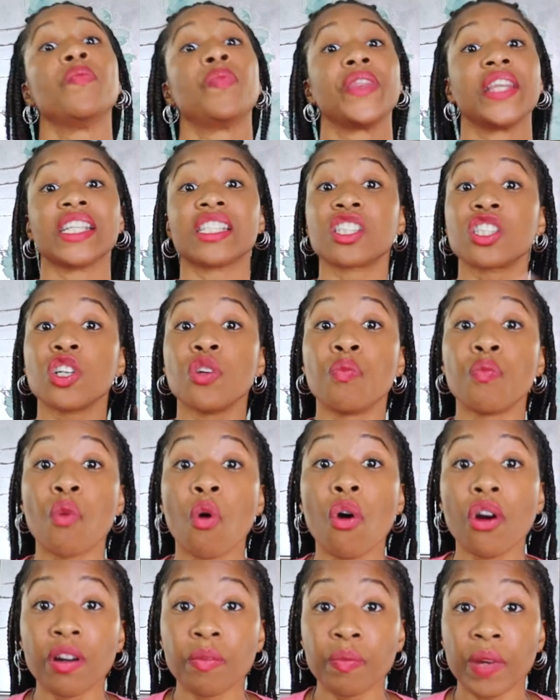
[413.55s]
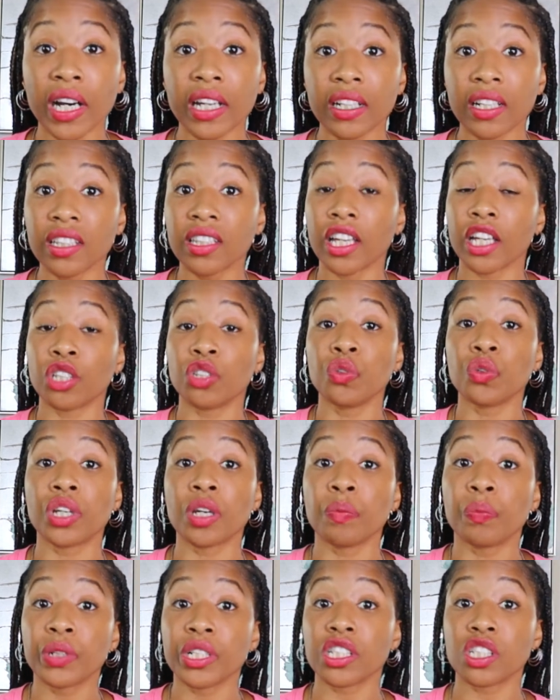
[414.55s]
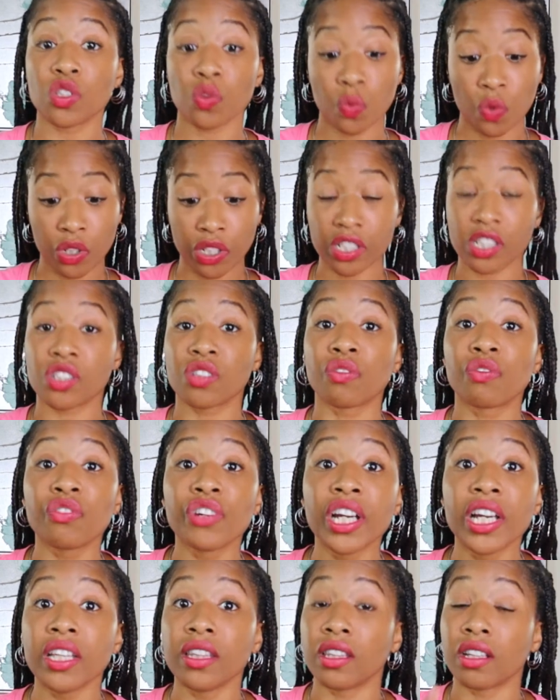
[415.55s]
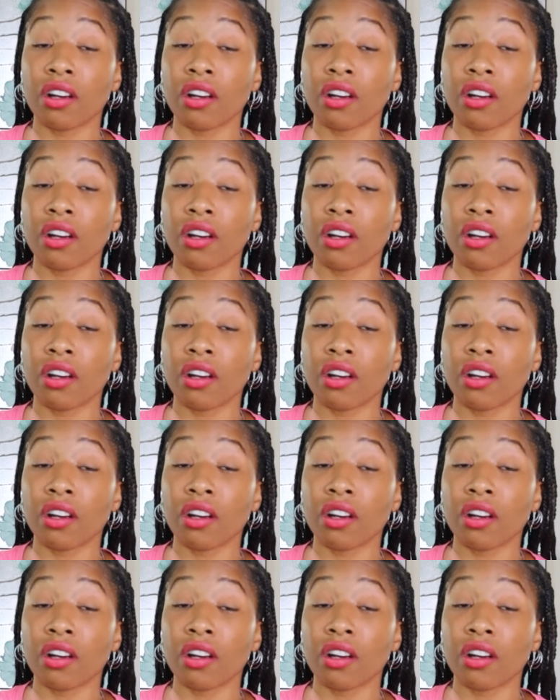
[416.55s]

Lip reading: it's the more money that you can put towards the rent,